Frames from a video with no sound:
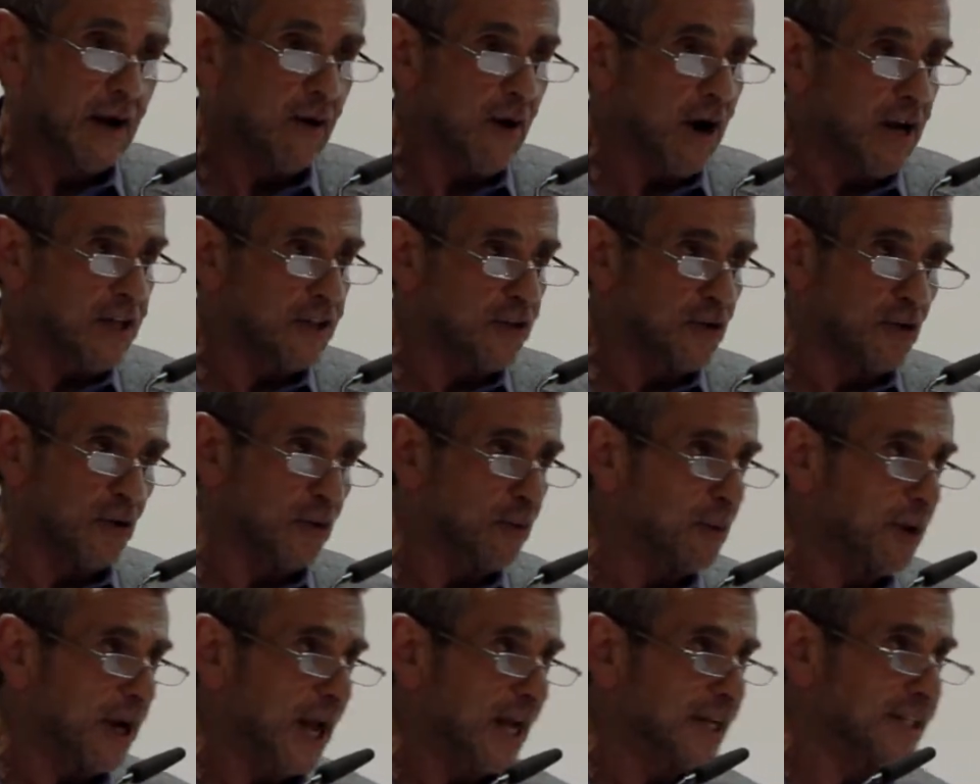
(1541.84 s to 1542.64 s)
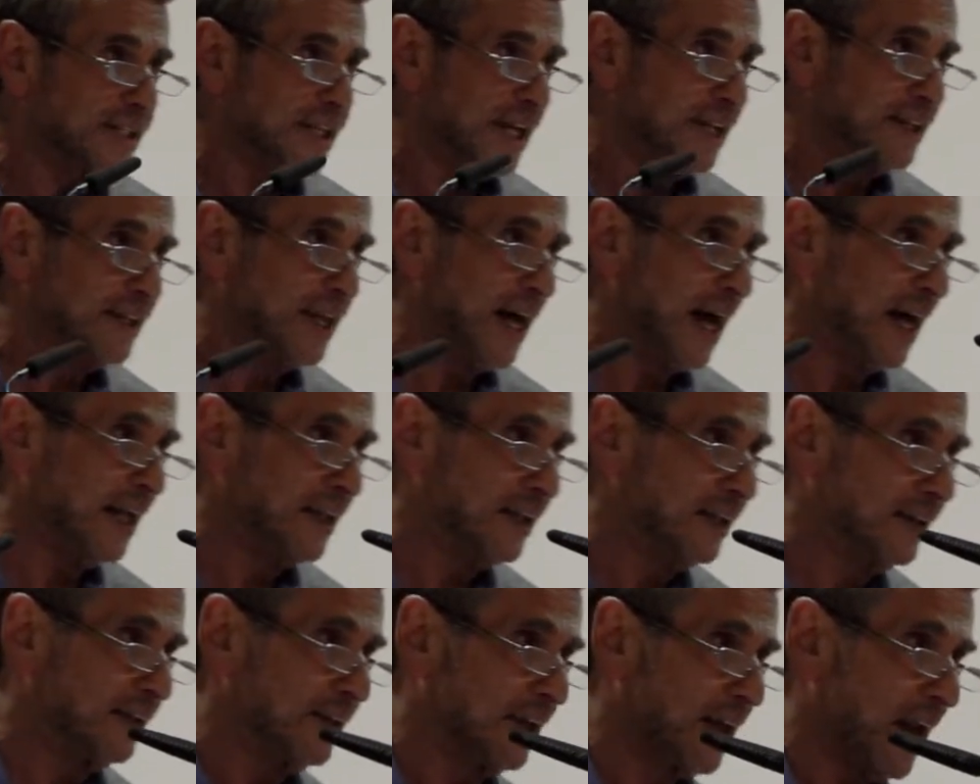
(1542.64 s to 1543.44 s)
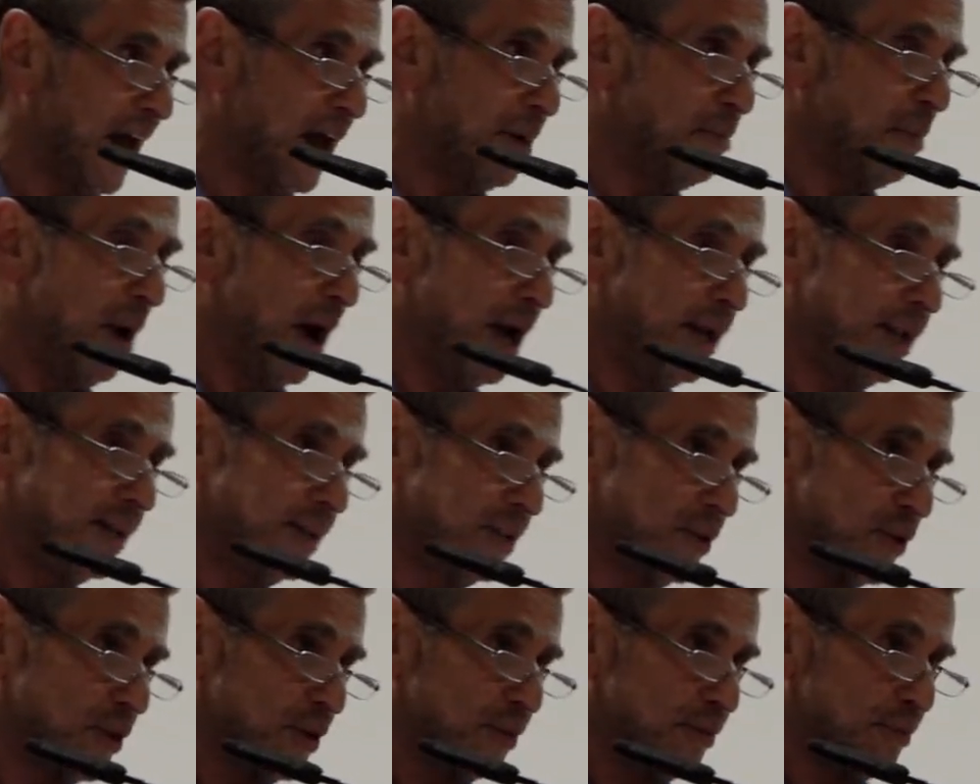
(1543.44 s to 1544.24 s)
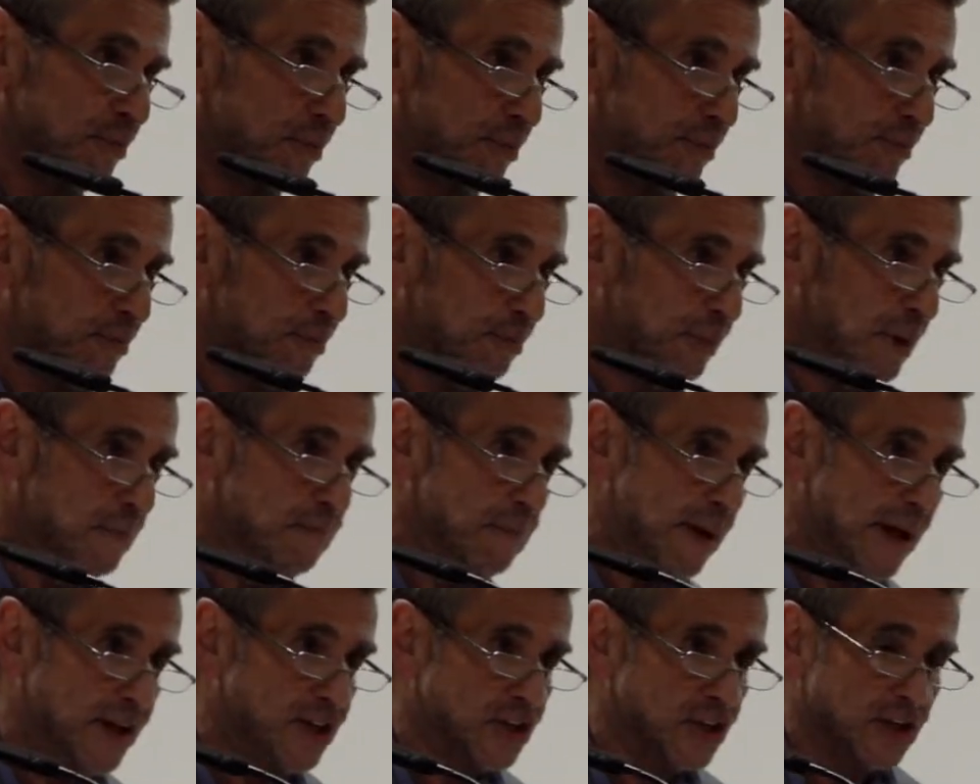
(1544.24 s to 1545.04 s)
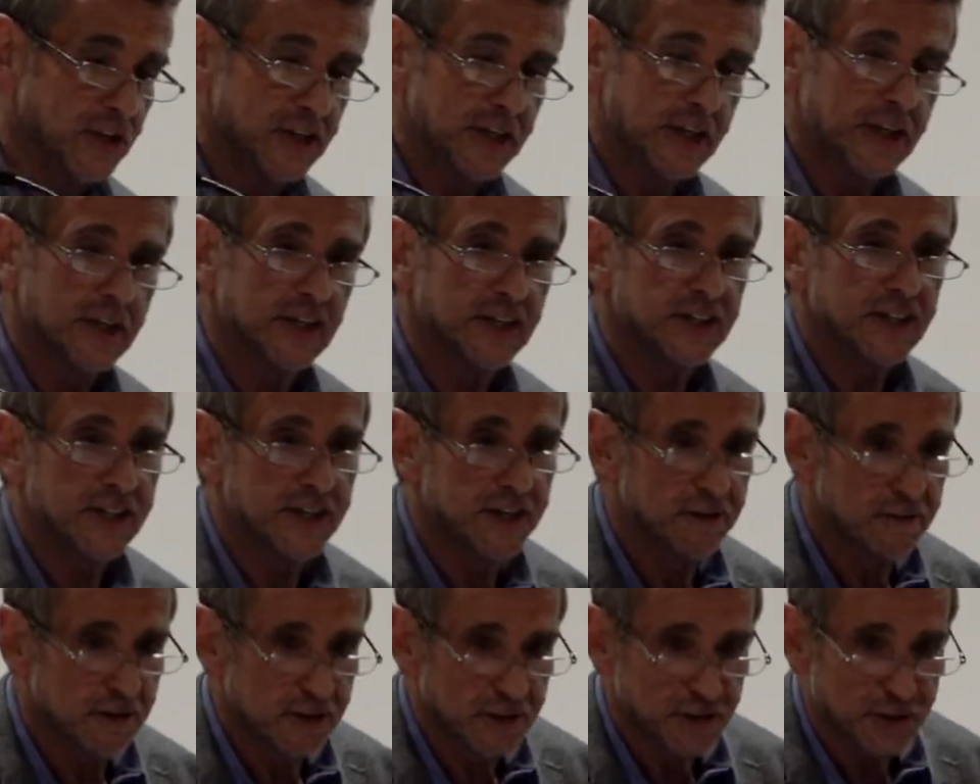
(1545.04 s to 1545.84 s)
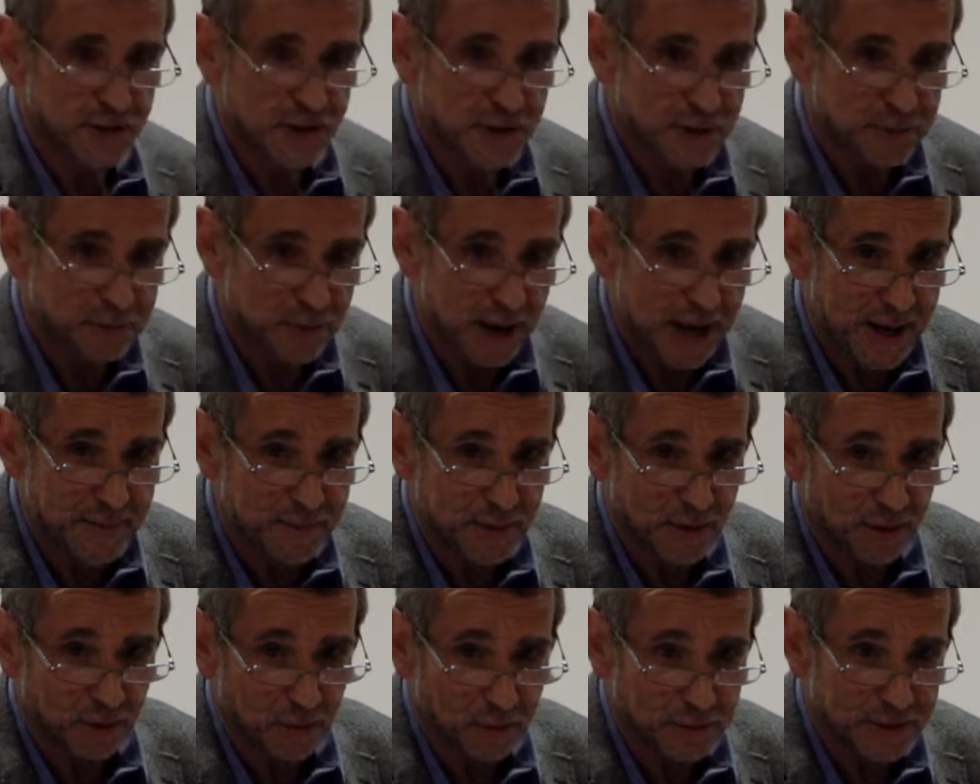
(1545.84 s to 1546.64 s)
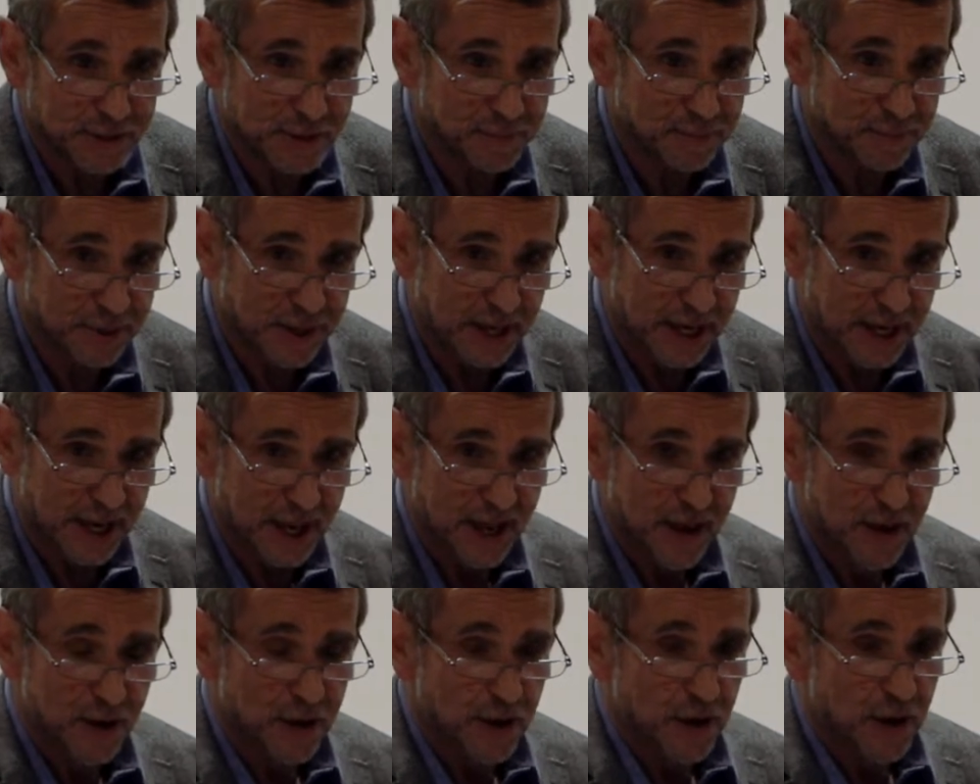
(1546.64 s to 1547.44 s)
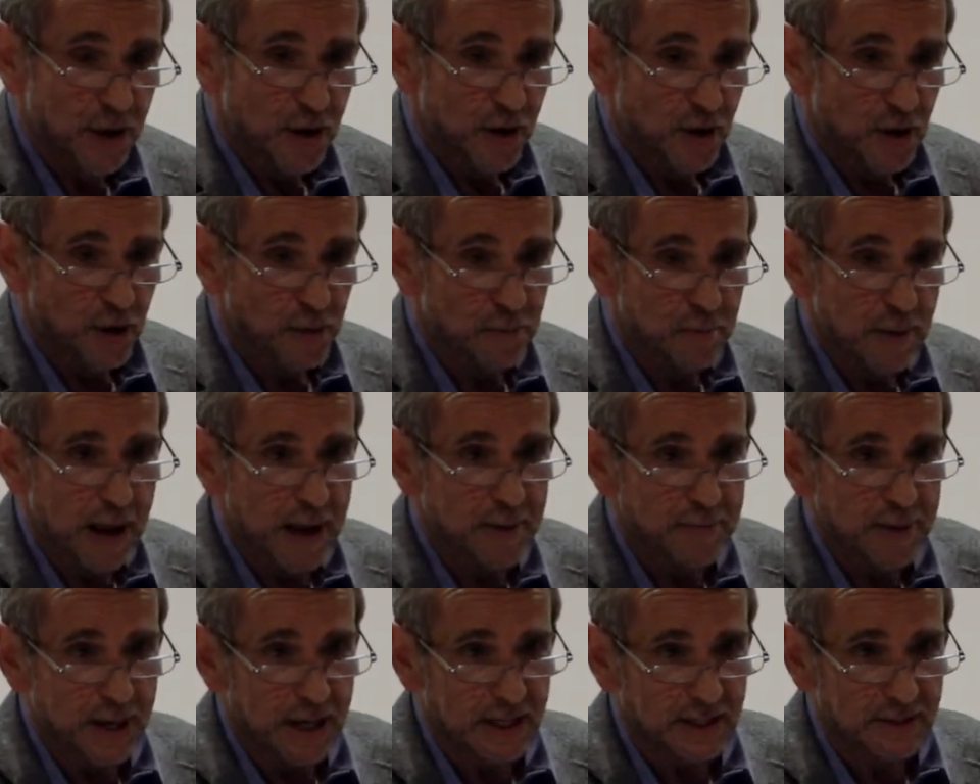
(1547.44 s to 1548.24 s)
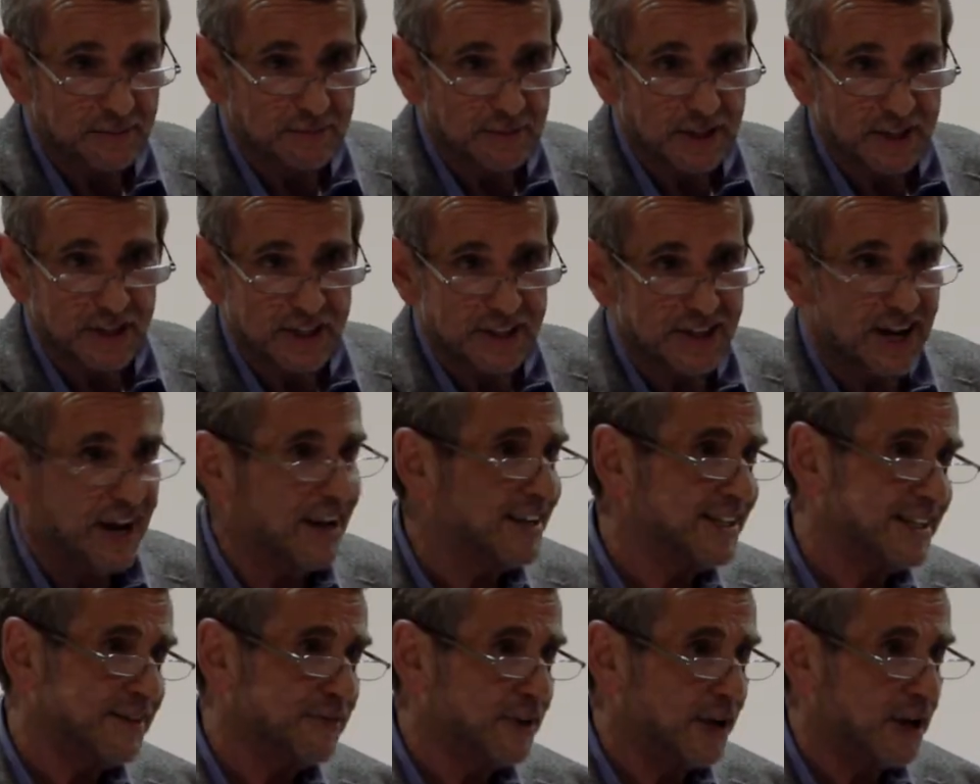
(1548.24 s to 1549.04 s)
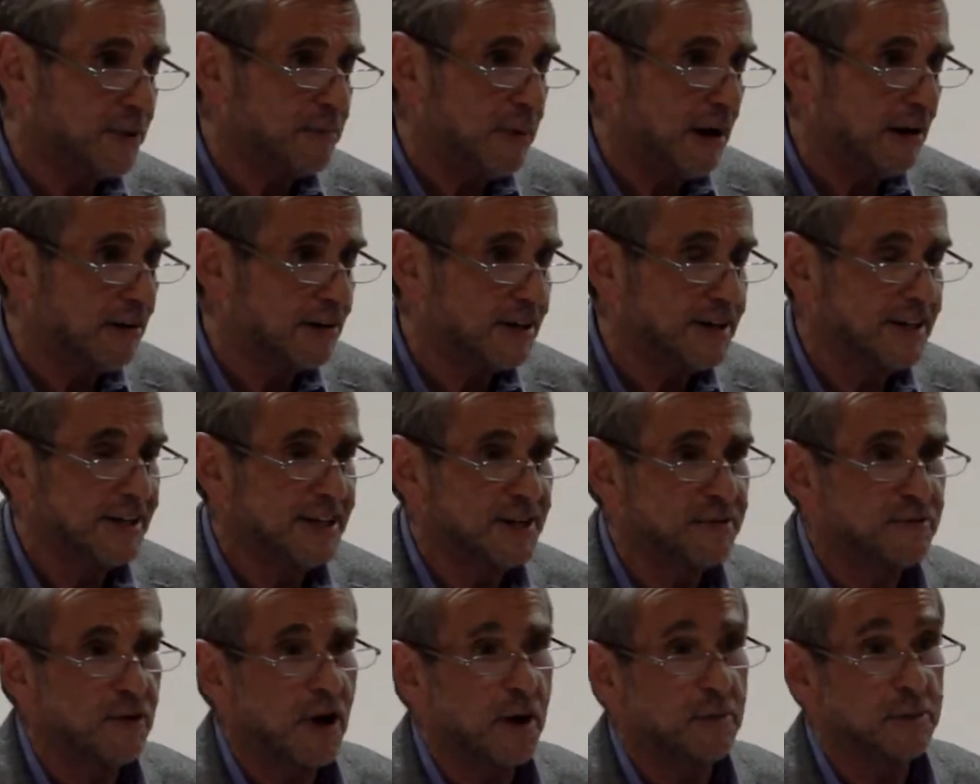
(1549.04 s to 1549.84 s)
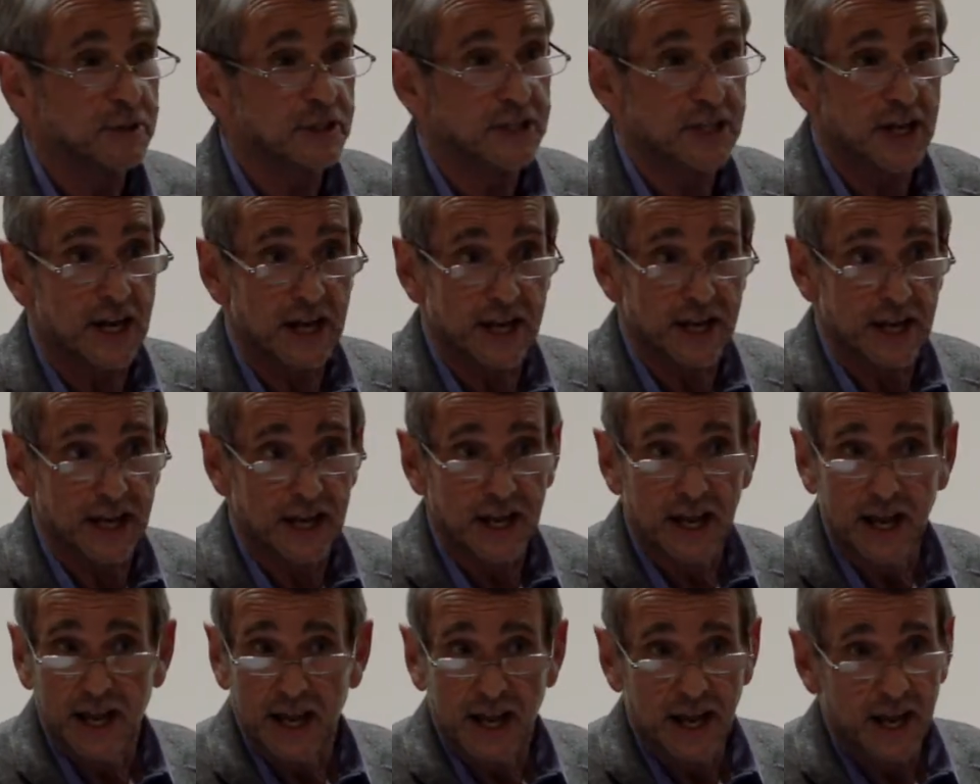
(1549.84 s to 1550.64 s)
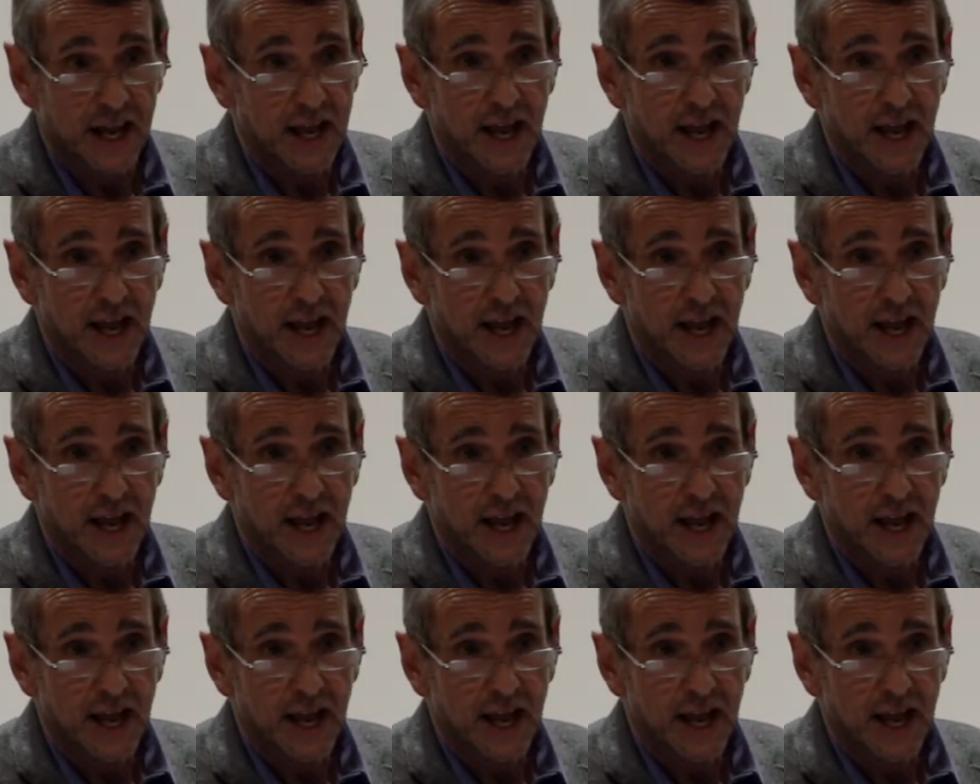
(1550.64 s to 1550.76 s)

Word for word: Now, I thought when I said that that I might sort of be mentioned in a serious newspaper or something, or maybe in the Scientific American if I was lucky.